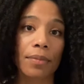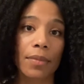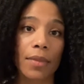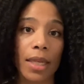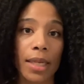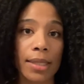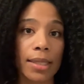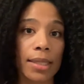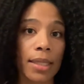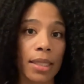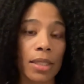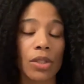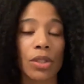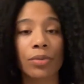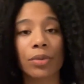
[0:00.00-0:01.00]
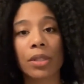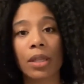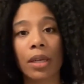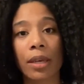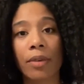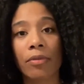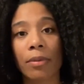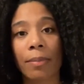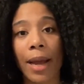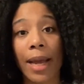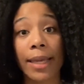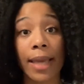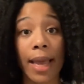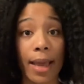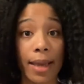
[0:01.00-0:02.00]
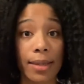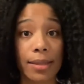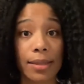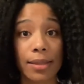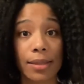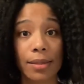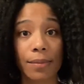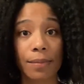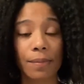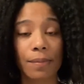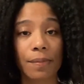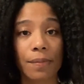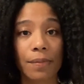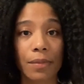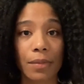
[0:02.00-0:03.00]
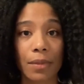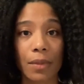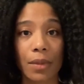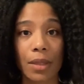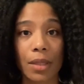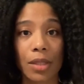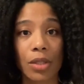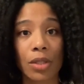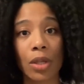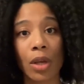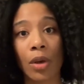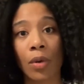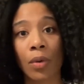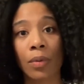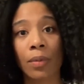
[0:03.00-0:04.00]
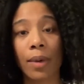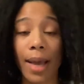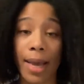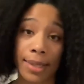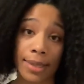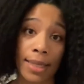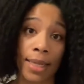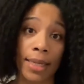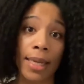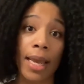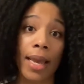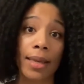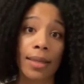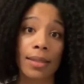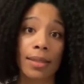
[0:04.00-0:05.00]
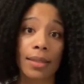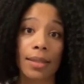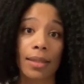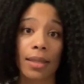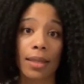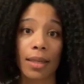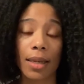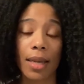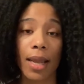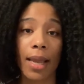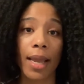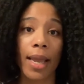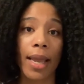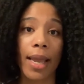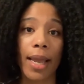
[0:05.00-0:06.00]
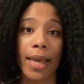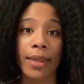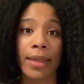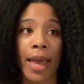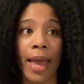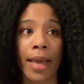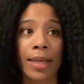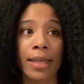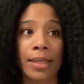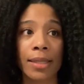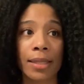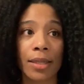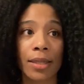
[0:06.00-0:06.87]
and seeing she was looking for my yes. So I said yes. And that is